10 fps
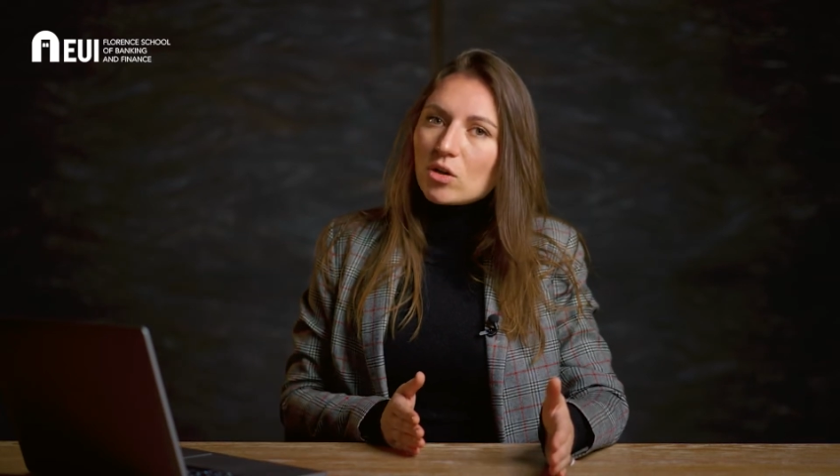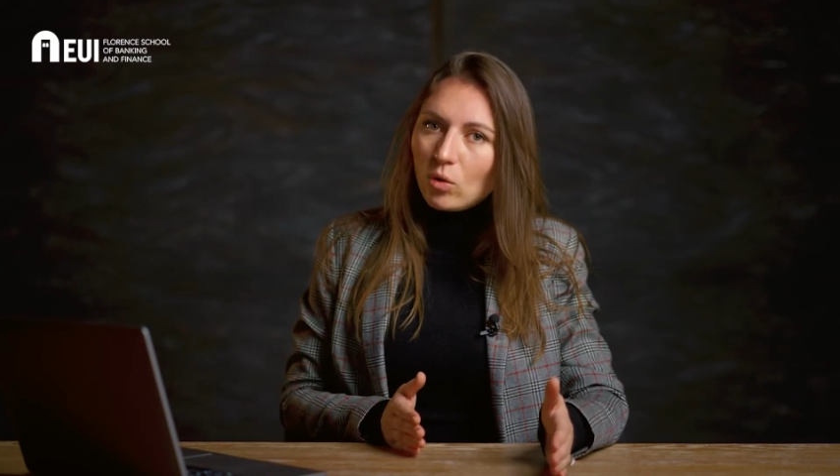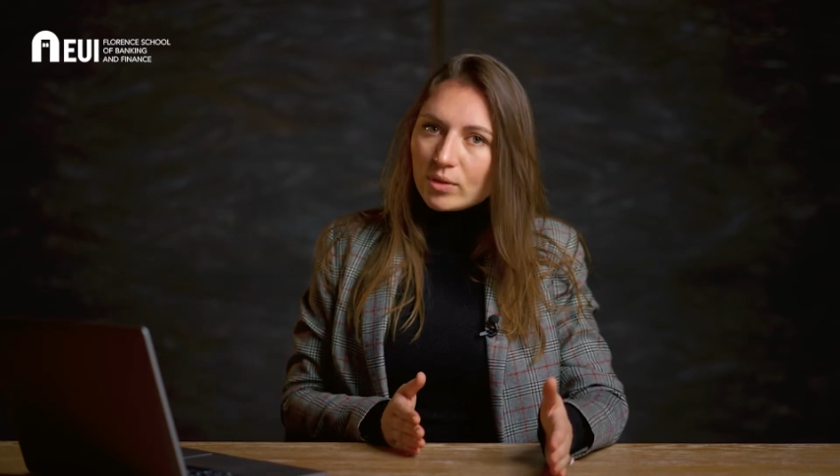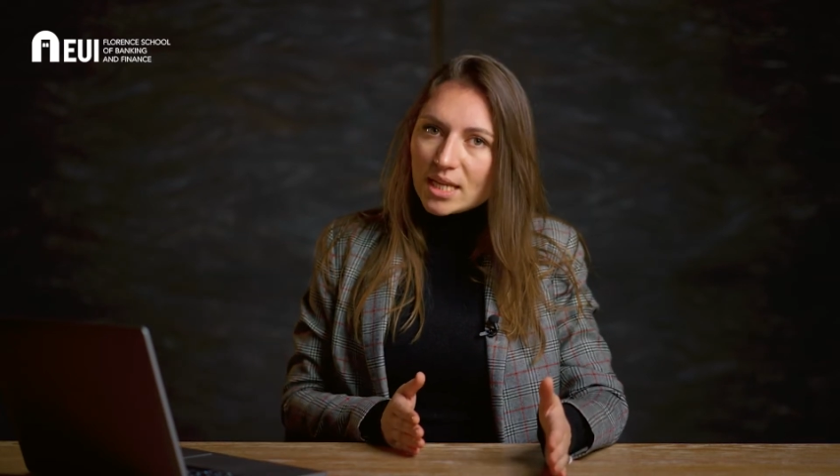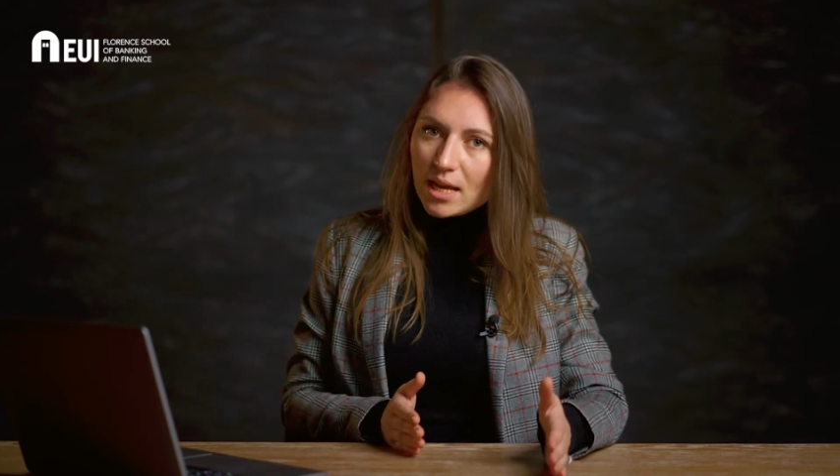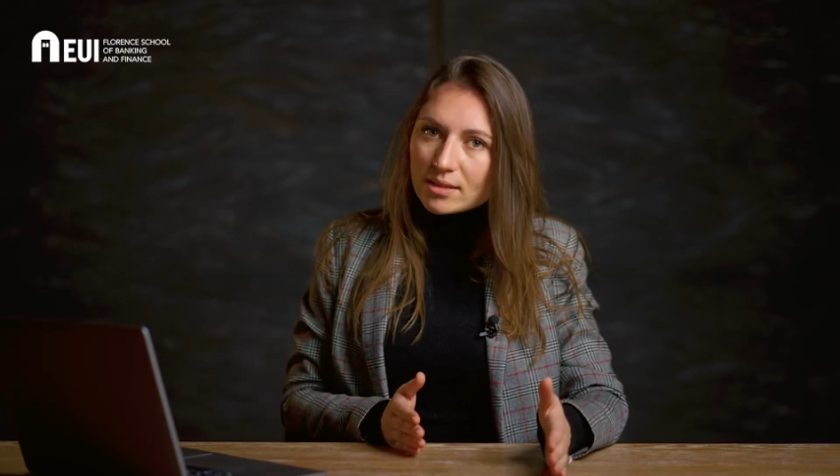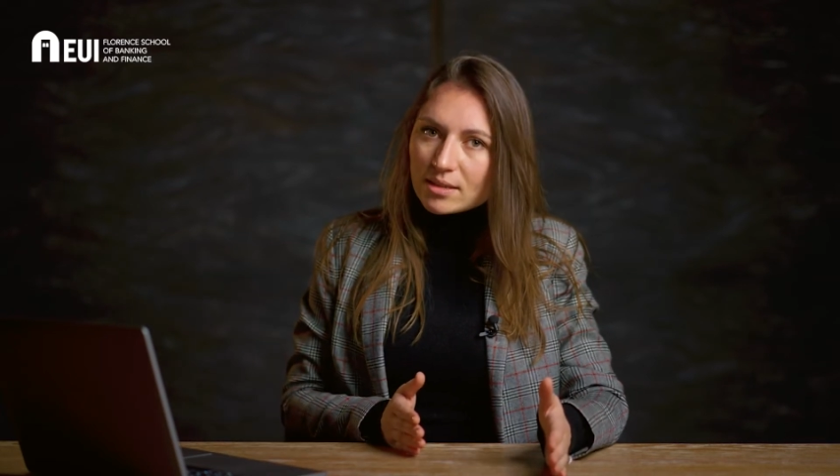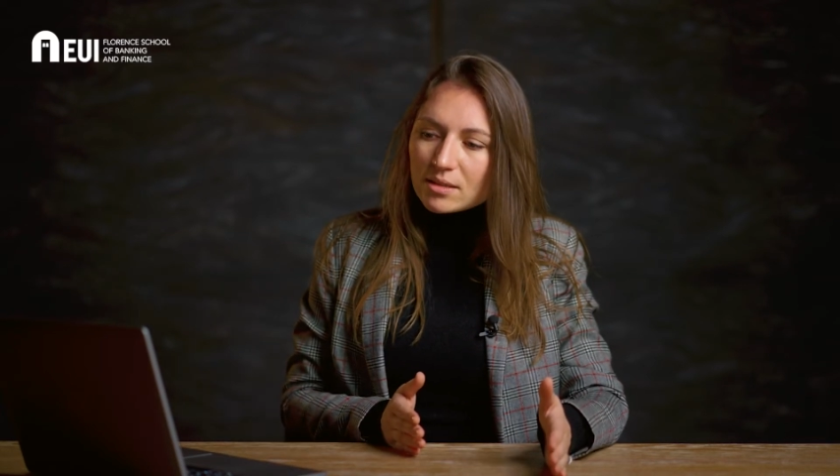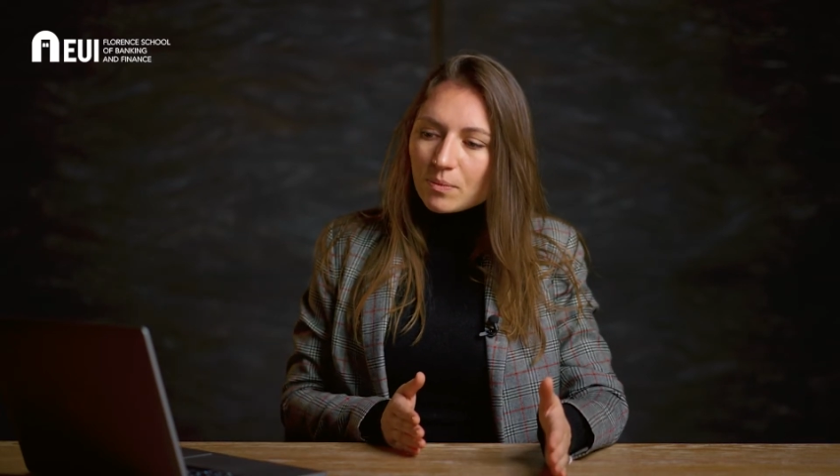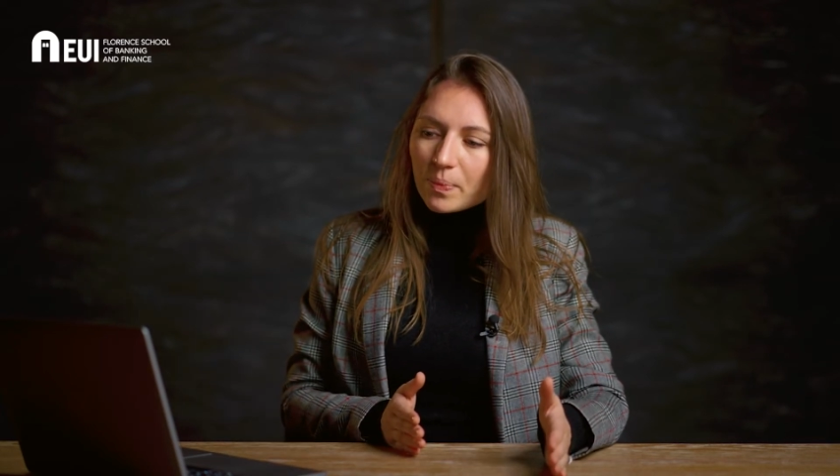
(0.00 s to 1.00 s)
all
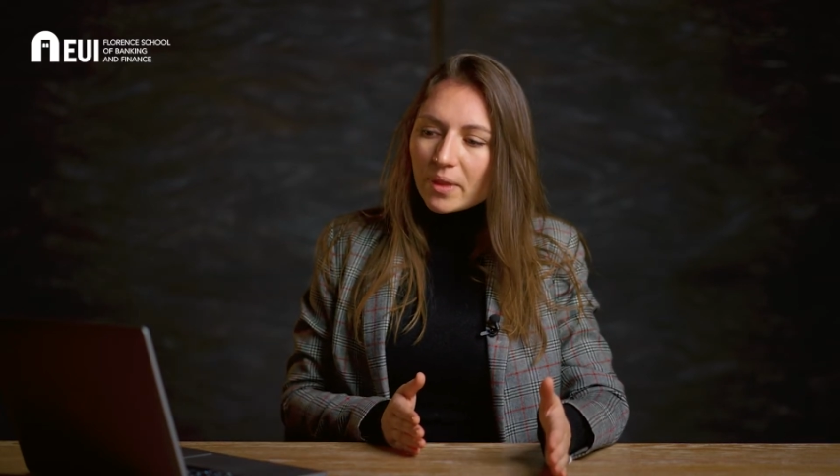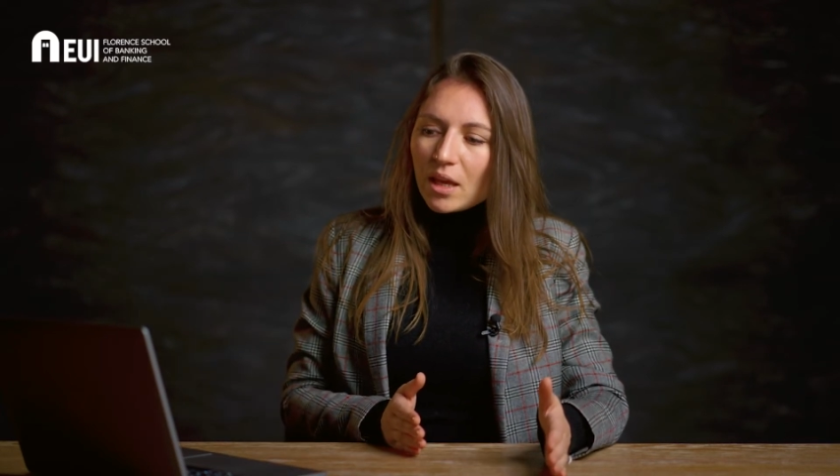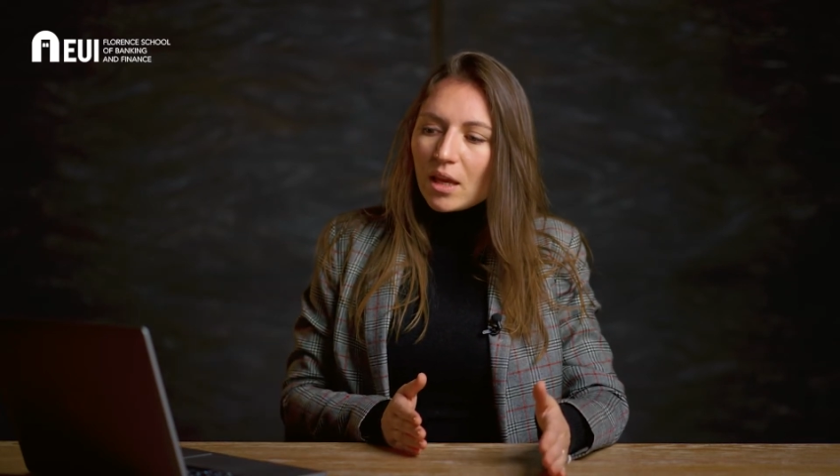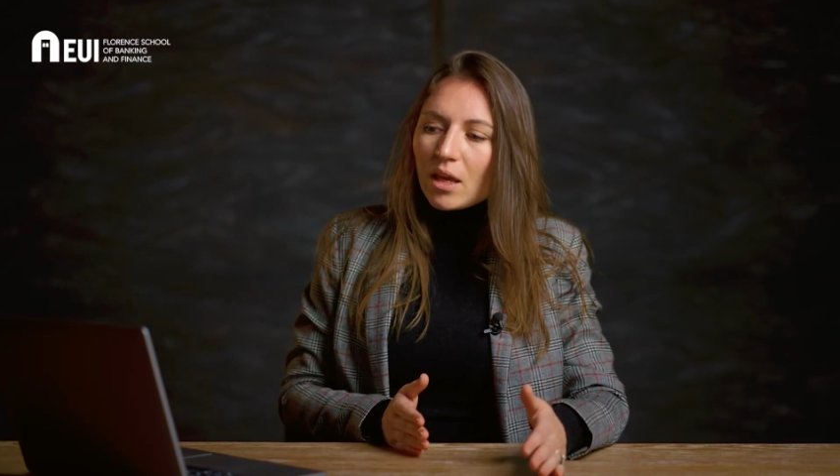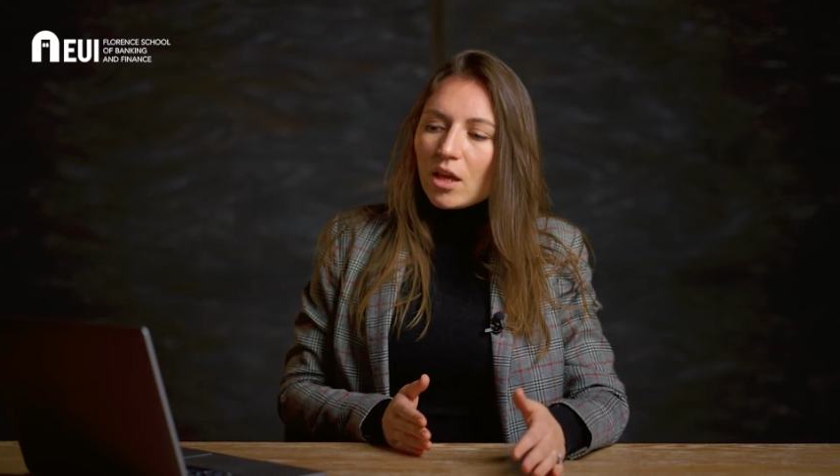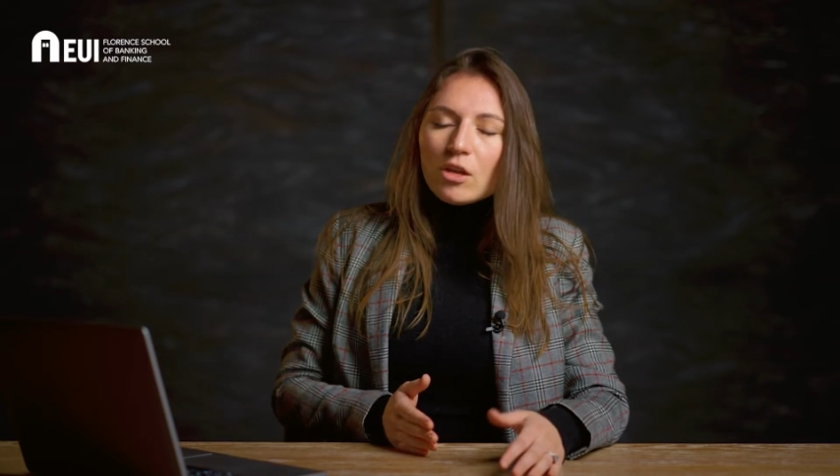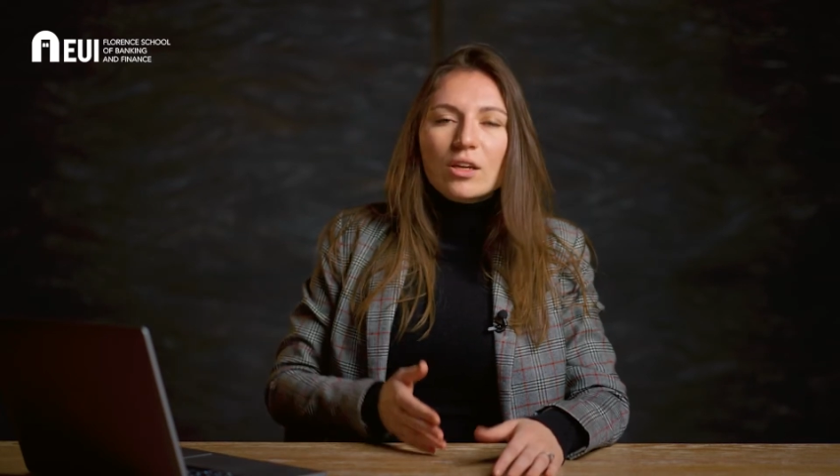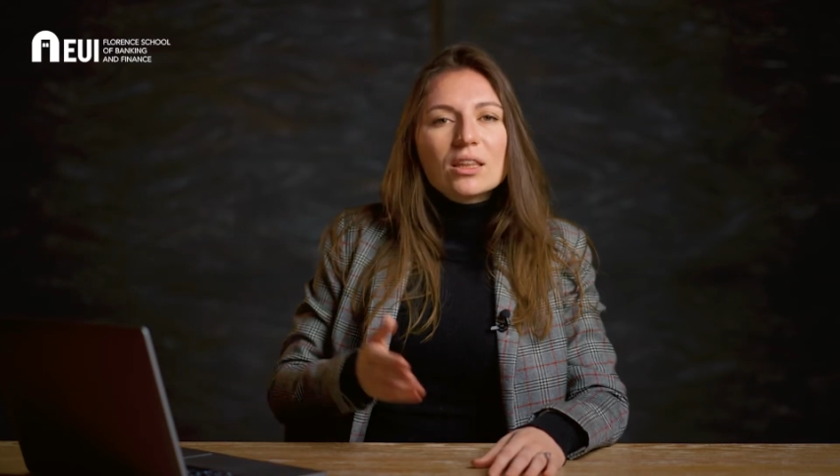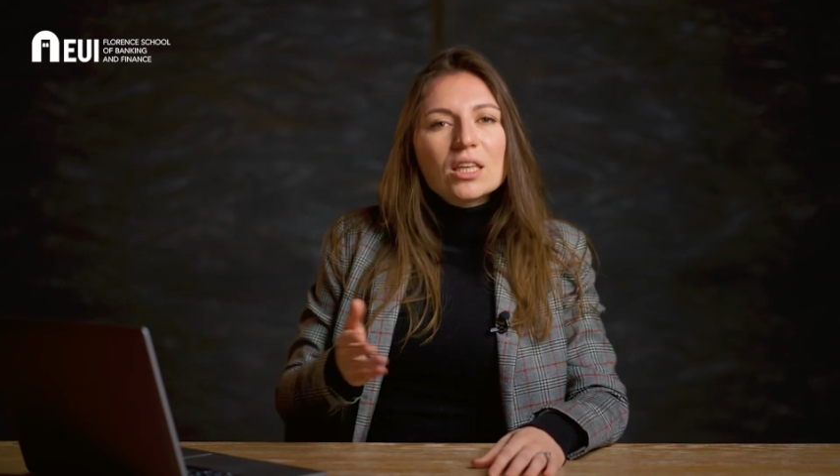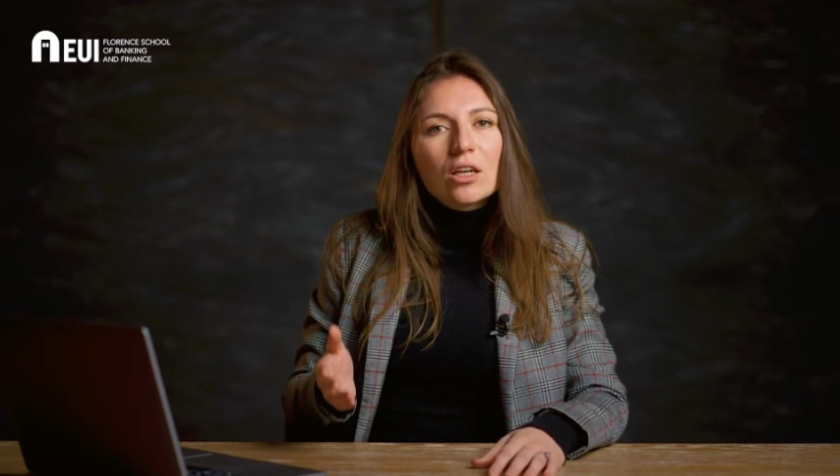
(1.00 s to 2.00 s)
tasks. You
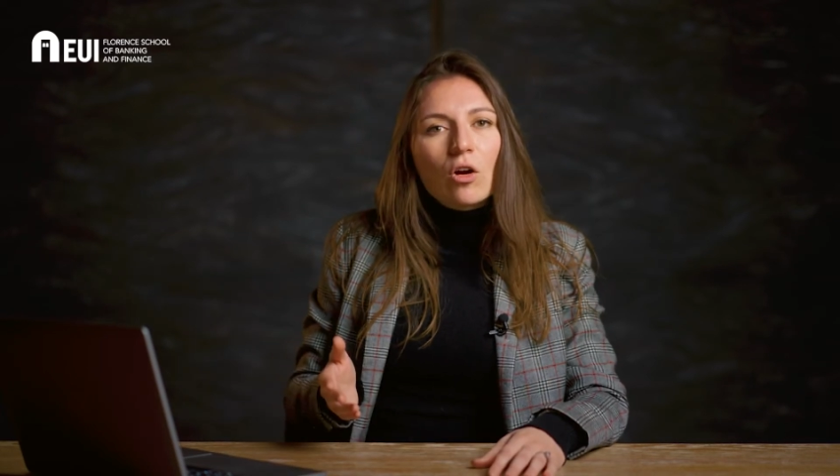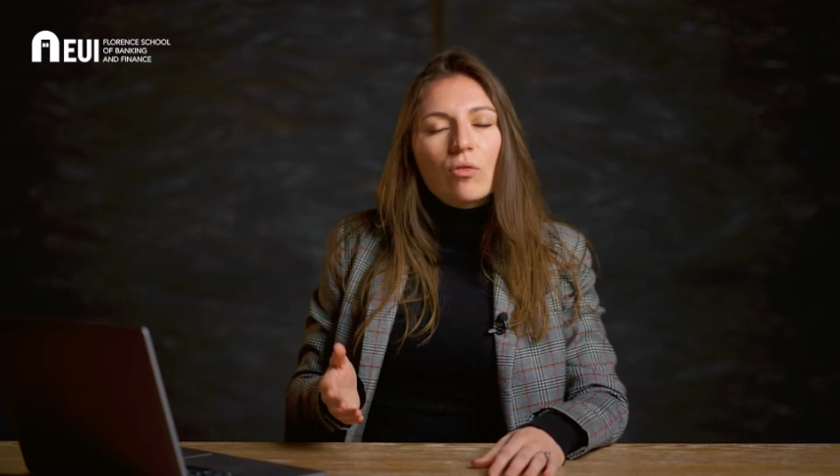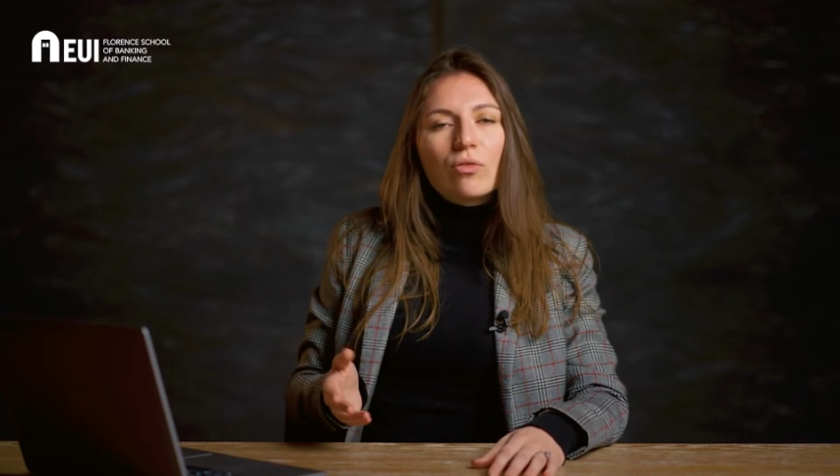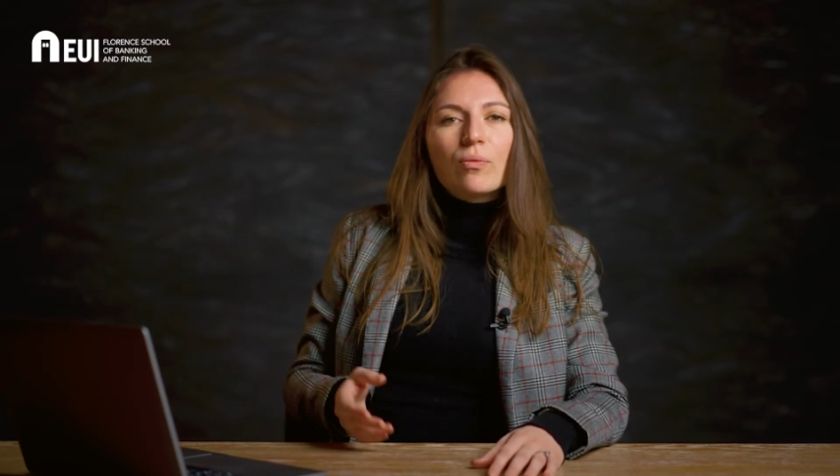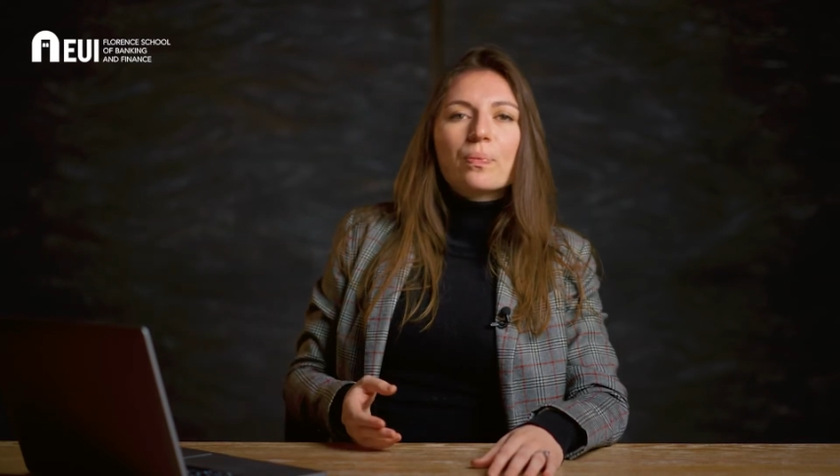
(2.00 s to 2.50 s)
can think of